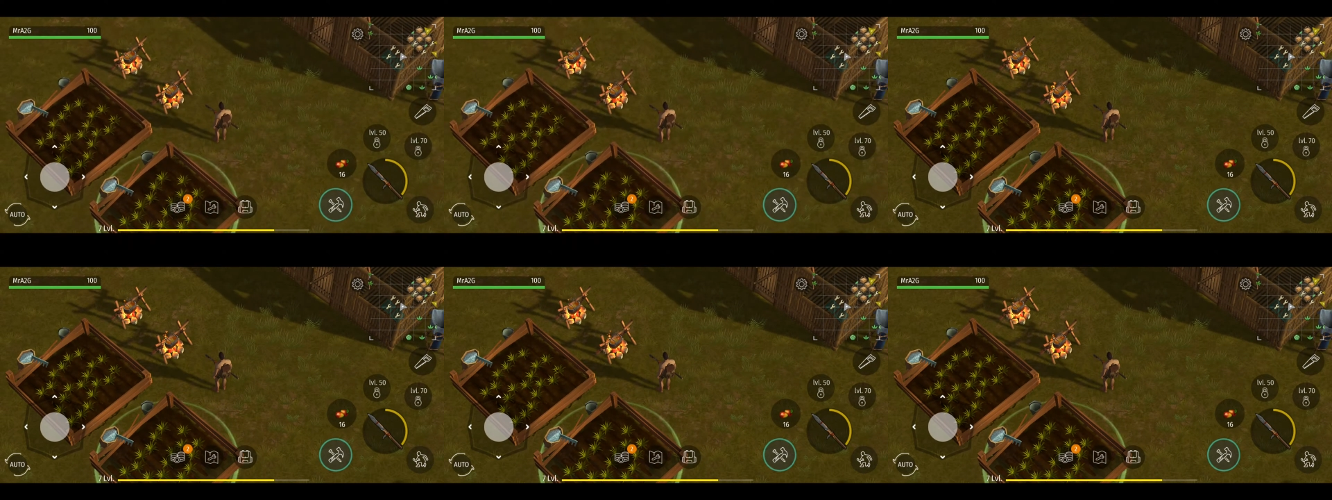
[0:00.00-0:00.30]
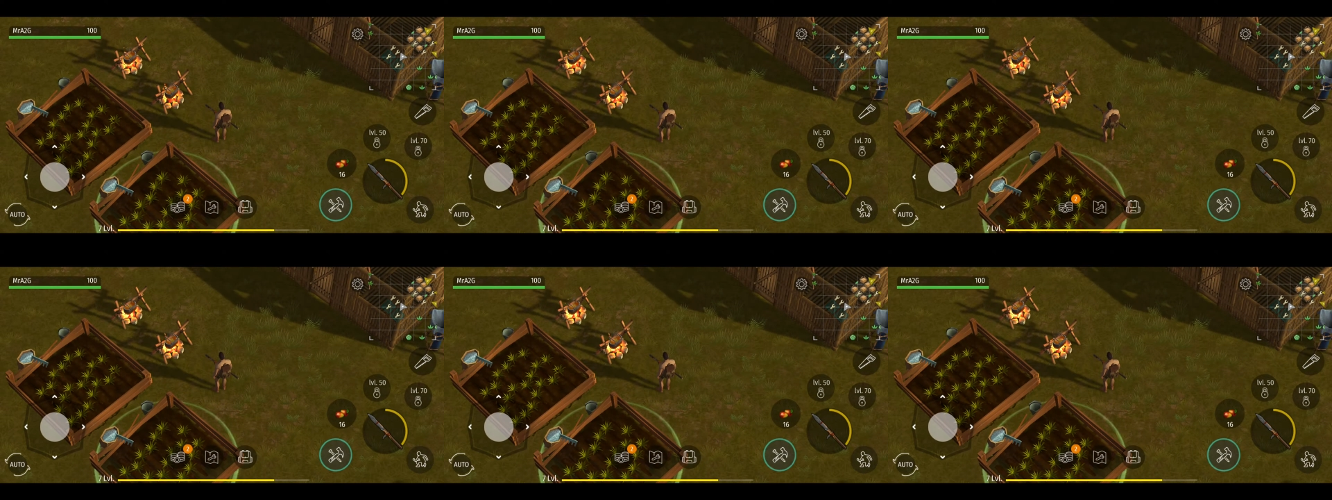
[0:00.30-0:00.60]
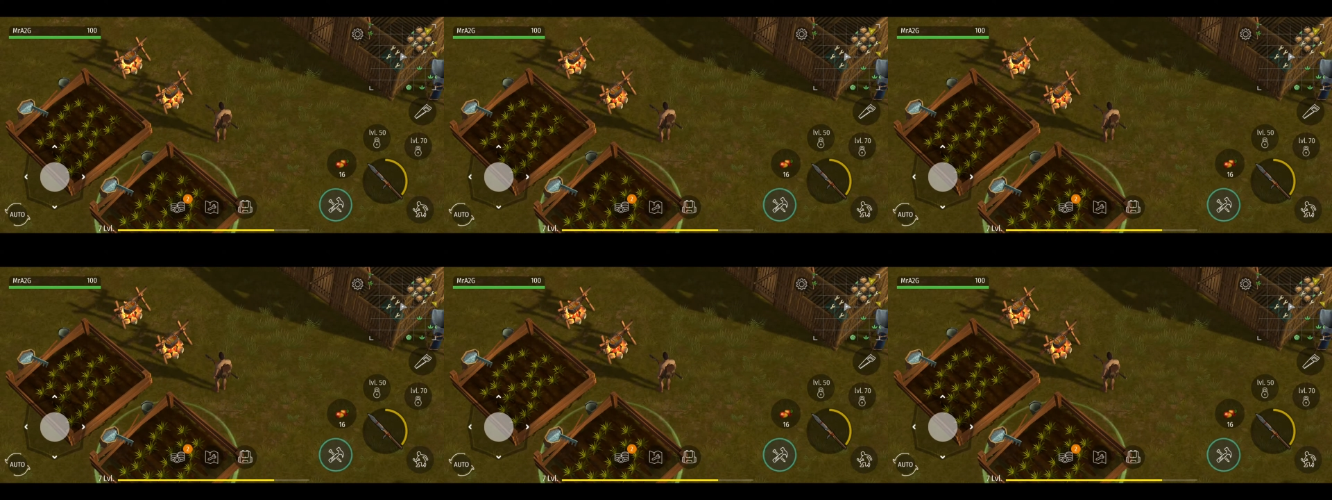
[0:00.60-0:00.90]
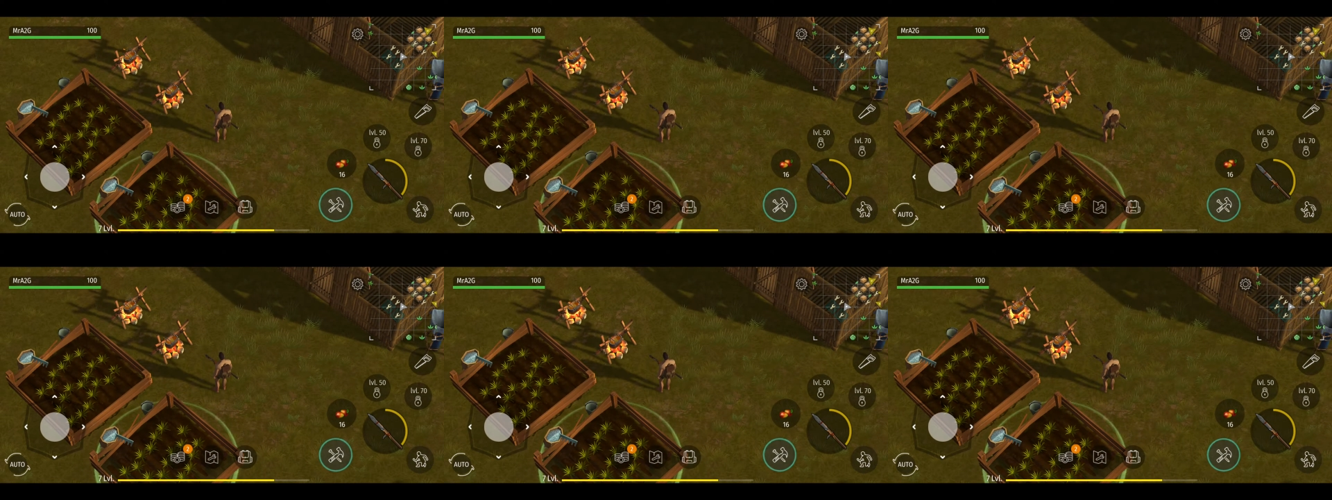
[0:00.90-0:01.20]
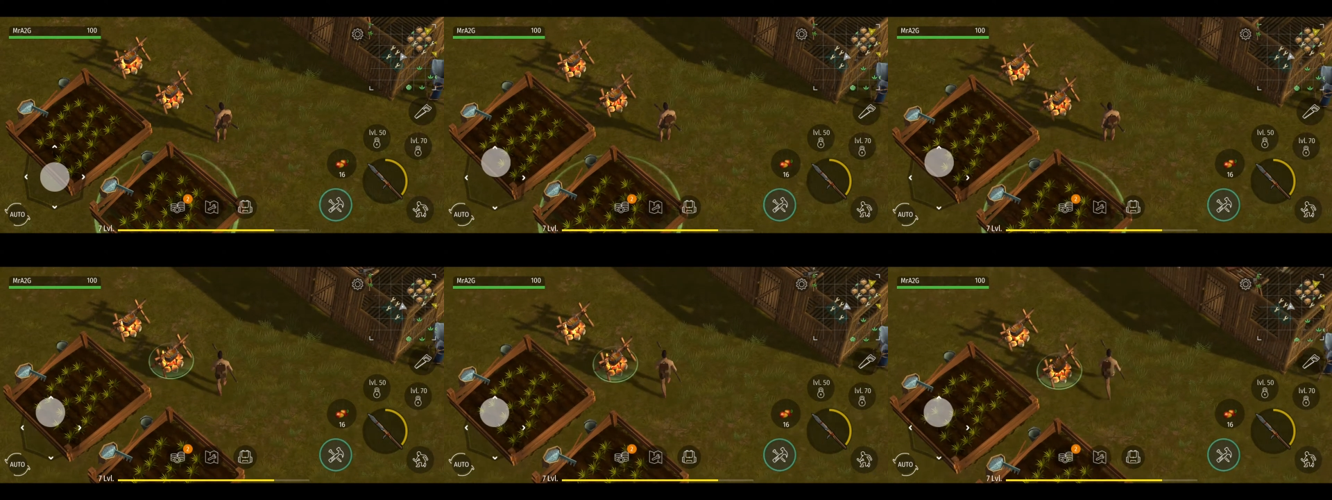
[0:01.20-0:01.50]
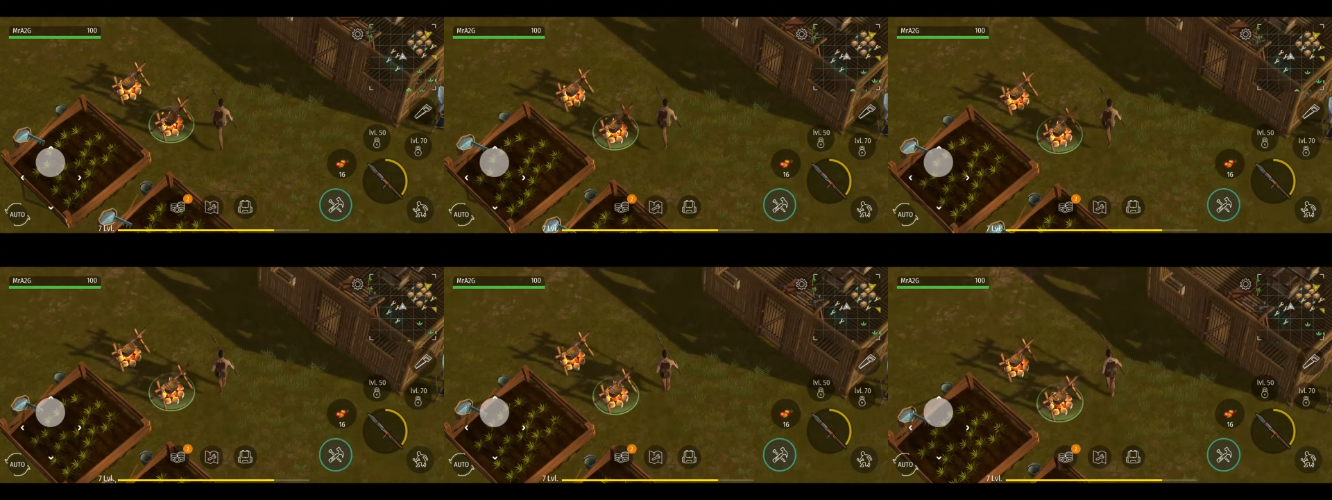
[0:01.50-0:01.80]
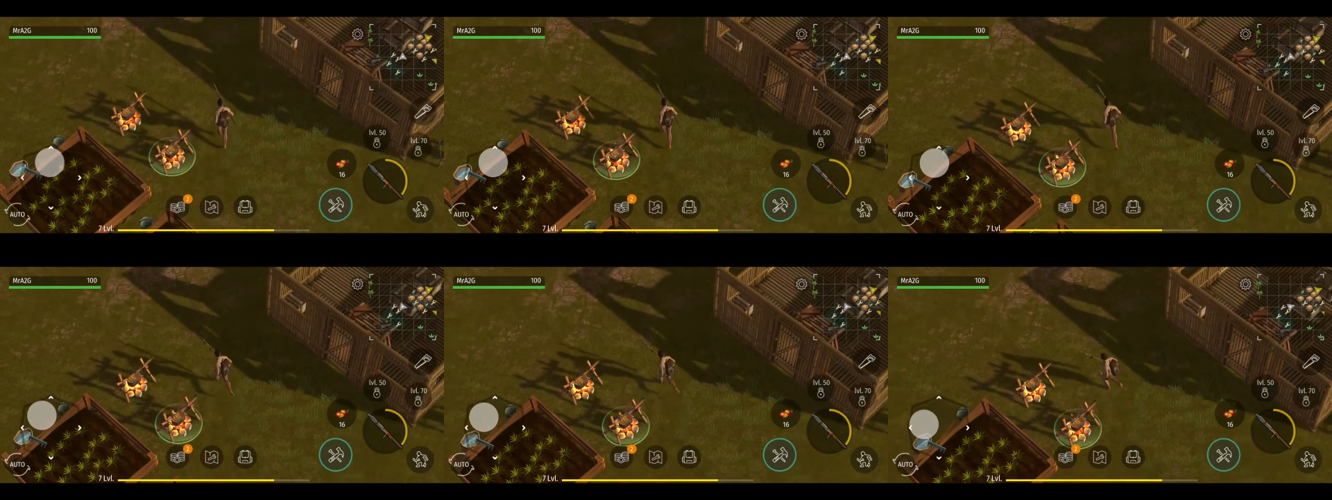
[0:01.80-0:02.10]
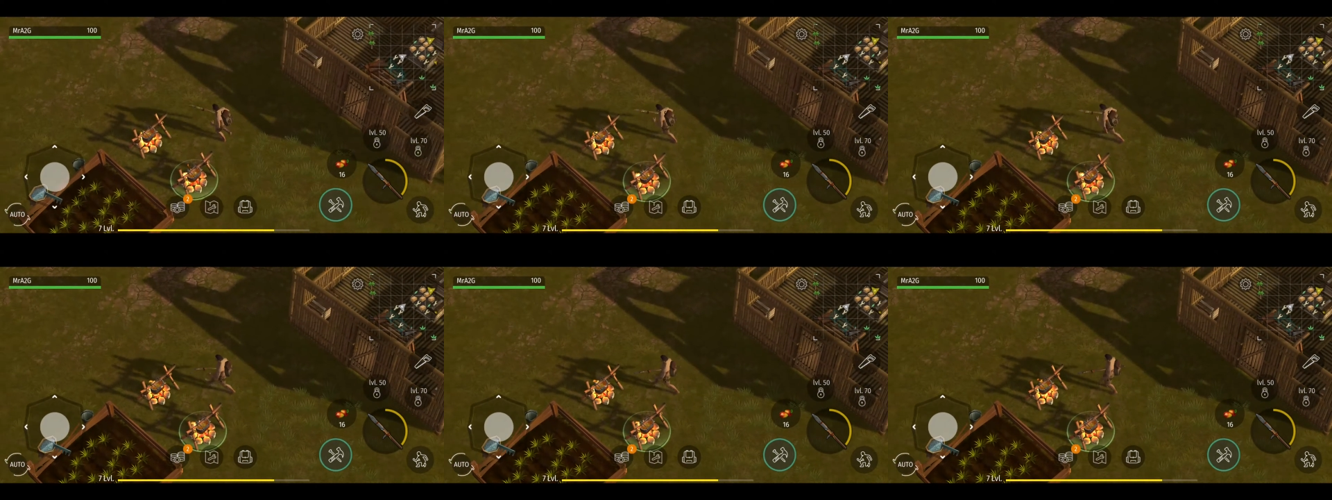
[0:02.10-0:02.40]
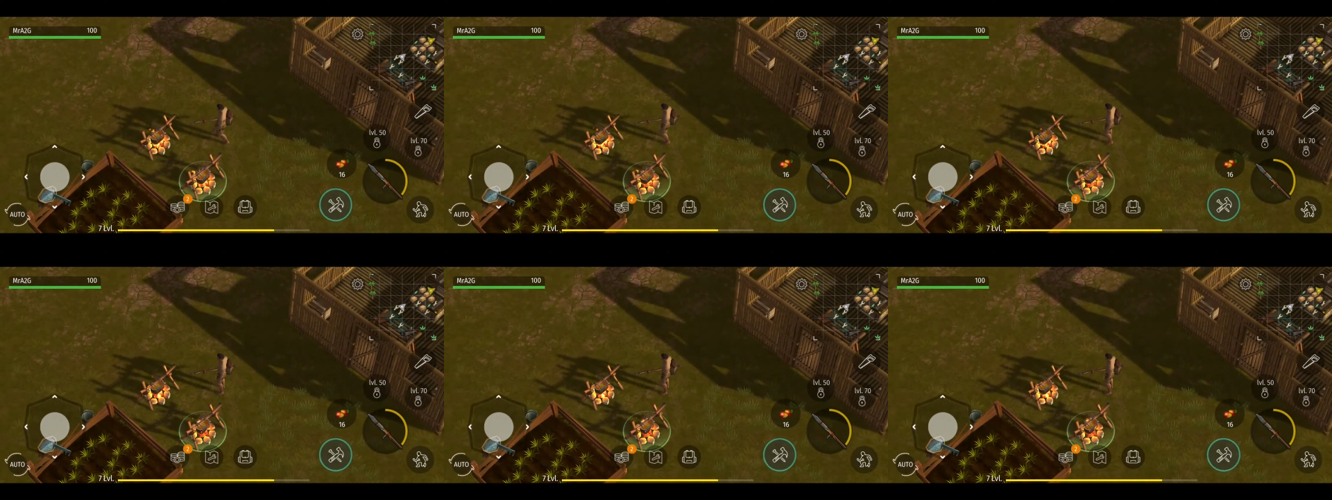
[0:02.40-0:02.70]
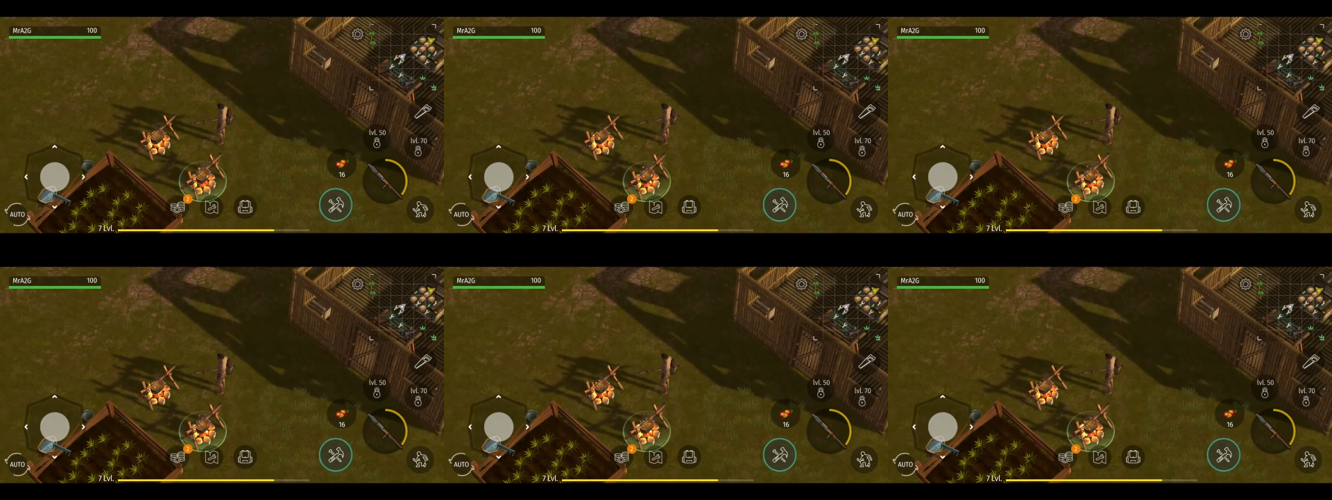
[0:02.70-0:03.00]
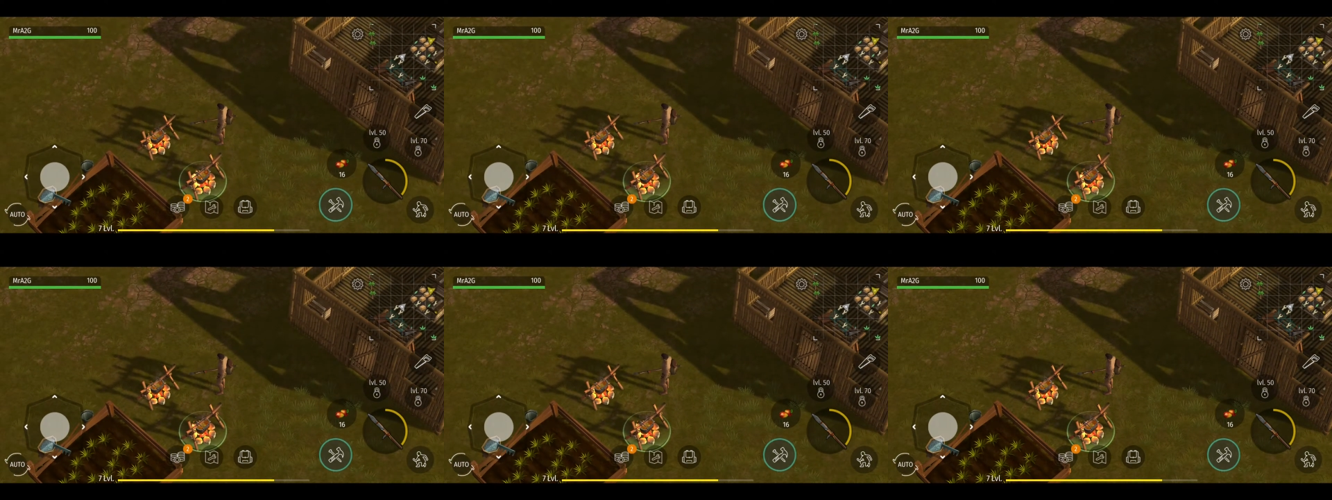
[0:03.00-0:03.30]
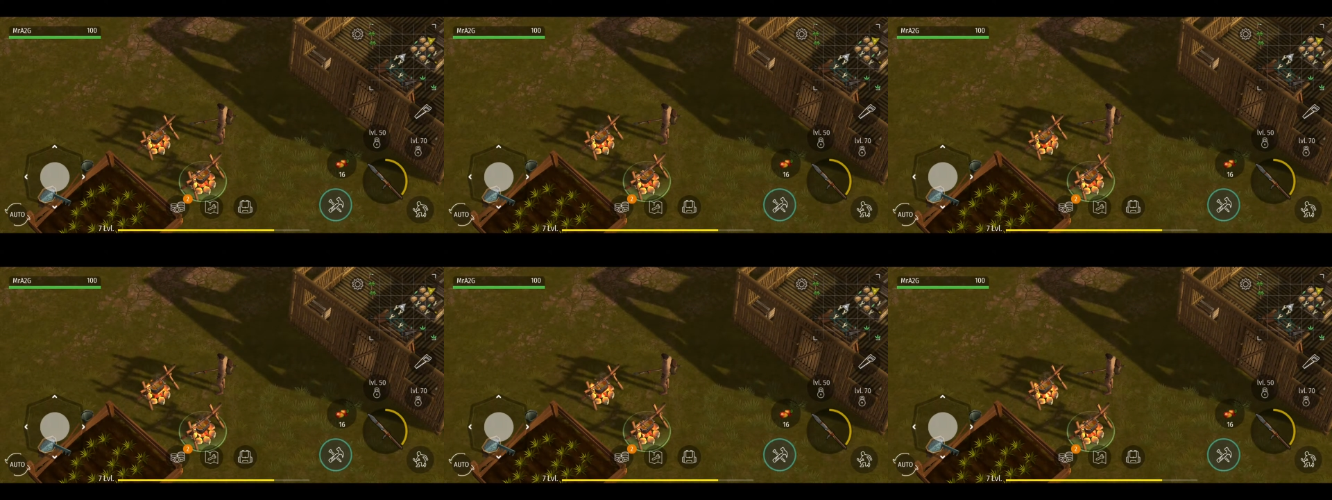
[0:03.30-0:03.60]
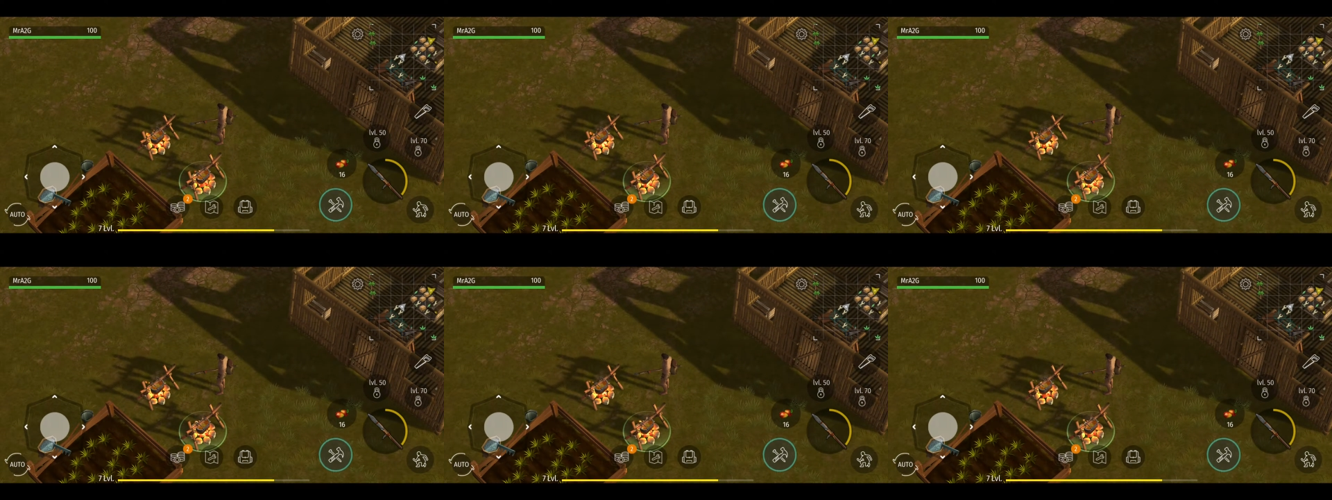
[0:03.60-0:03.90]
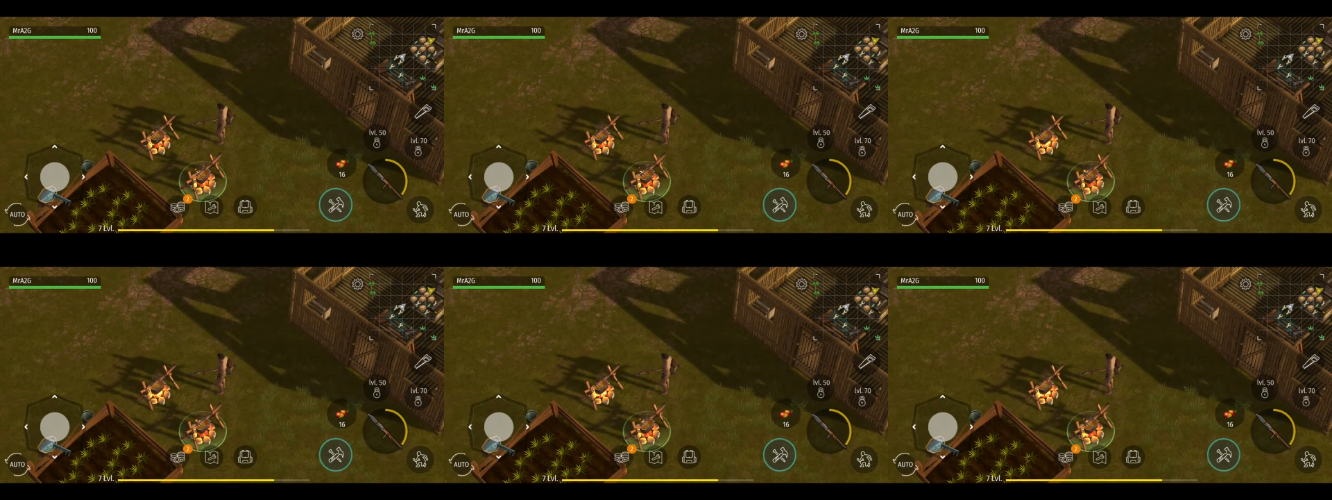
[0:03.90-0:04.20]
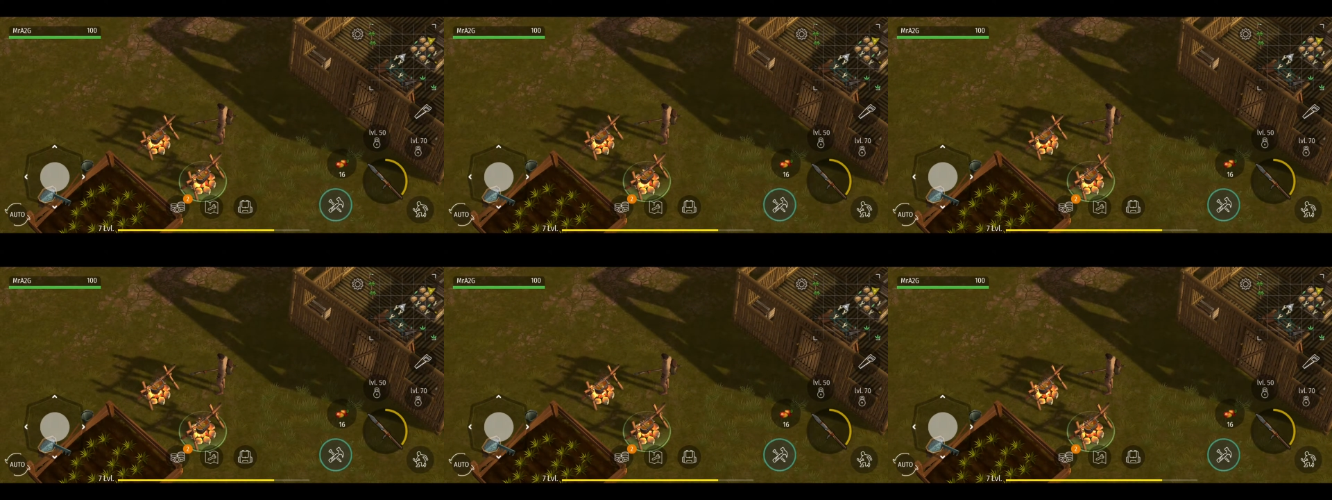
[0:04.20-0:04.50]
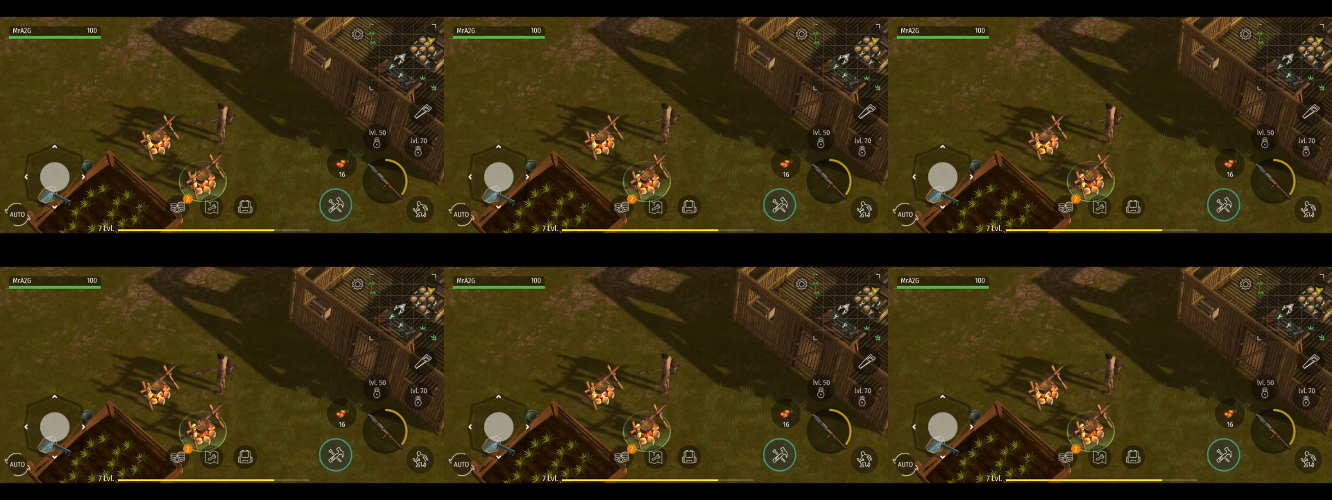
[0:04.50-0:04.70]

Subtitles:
No face is visible, so there are no lips to read.